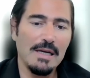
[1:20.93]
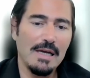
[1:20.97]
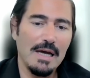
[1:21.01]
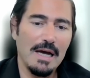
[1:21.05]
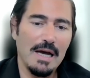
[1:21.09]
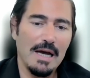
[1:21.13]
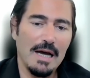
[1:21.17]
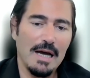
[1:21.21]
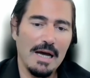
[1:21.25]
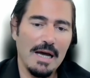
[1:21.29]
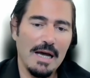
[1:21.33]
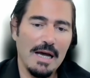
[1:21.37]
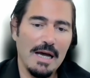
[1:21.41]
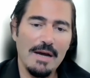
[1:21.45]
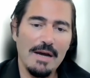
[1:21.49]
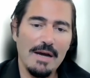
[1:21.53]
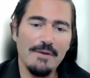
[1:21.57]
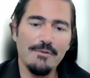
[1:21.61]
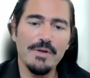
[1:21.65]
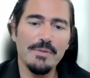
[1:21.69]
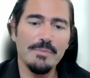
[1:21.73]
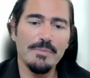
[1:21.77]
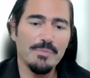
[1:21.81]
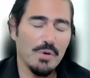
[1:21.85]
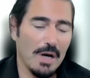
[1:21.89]

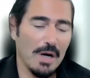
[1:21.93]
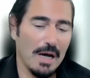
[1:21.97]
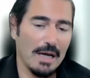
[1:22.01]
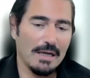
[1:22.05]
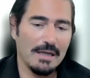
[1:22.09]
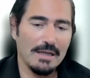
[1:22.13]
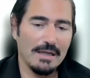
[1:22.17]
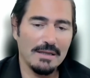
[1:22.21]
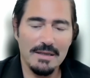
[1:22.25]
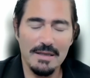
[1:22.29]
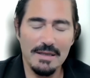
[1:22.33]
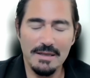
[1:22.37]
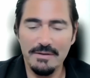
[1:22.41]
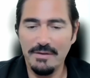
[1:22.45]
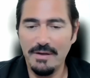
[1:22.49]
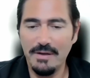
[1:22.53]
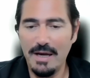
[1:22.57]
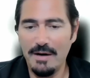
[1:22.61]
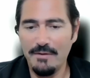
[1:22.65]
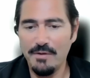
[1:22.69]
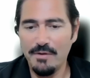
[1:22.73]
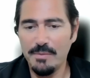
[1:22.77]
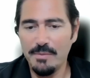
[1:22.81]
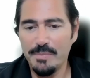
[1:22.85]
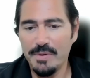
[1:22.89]
Every product that's
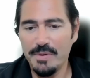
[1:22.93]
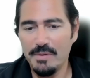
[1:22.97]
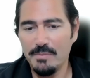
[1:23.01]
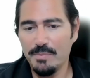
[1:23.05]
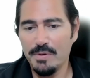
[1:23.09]
ever been